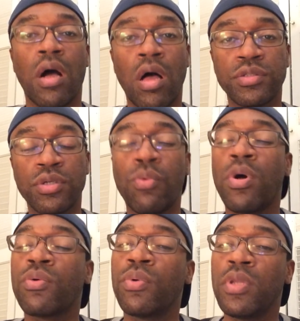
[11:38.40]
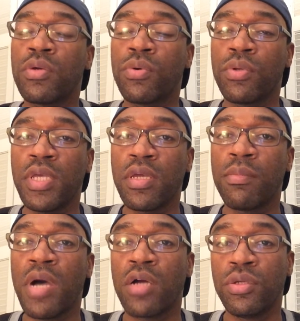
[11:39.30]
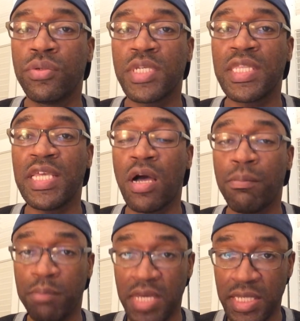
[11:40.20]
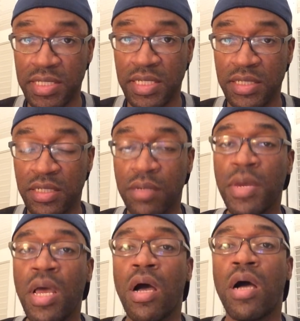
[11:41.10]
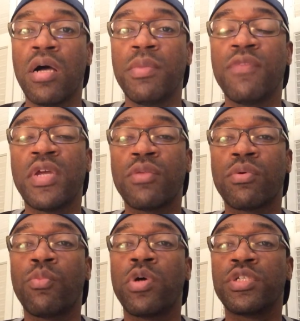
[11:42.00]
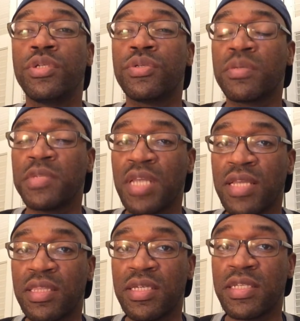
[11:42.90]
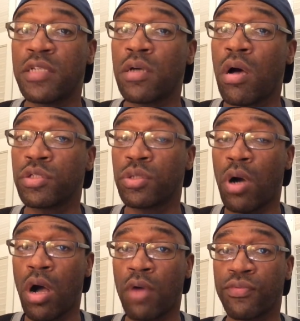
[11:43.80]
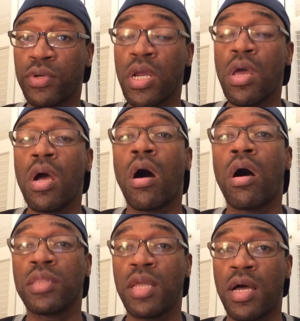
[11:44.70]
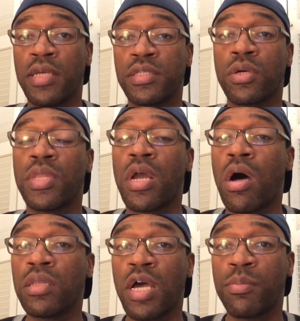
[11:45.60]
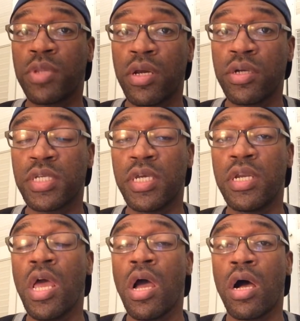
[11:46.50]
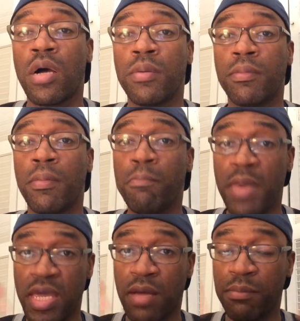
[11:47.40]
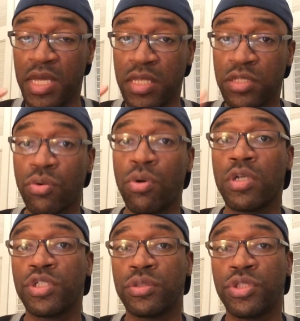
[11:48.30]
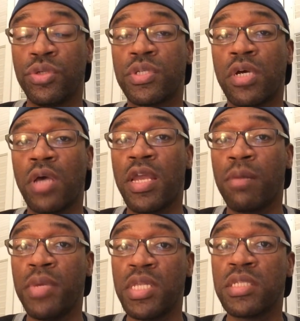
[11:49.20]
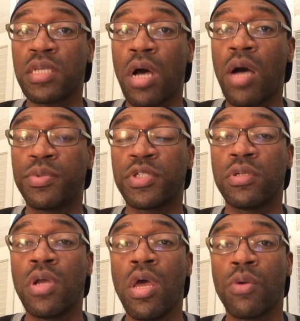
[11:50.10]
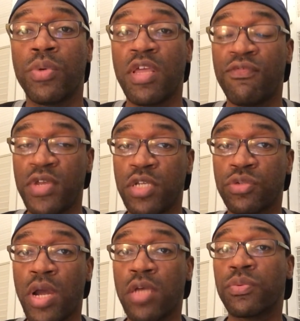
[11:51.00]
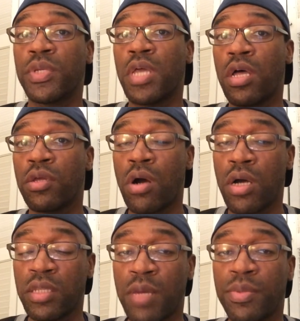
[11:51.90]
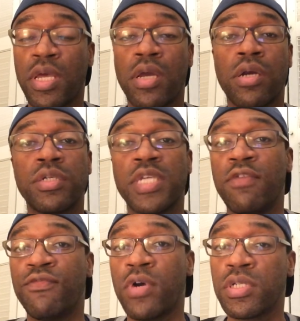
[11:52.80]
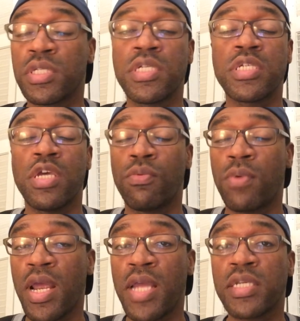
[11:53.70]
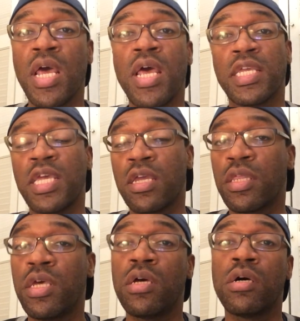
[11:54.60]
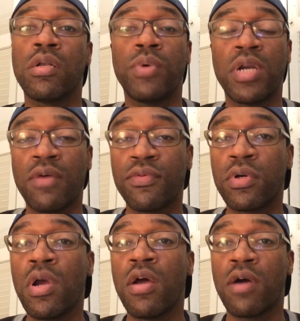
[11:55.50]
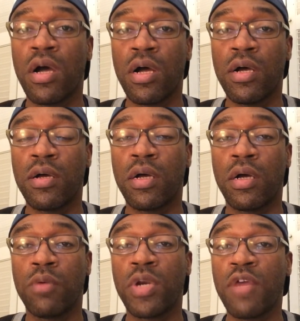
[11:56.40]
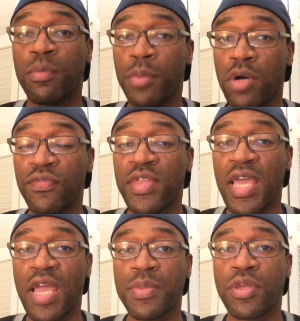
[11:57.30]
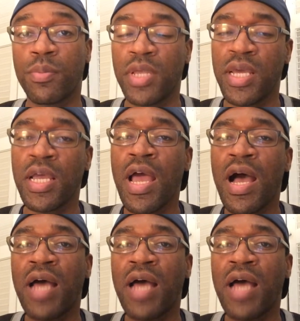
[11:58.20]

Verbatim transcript: Also, one really cool thing about using the amend system, um, if NetherRealm were to do something like this and to also offer it online so that online players can um, make amends or choose a, an amends option when they finish rounds with other online players in Versus, in Ranked, King of the Hill, whatever, uh, uh, whenever mode of the game that they're playing.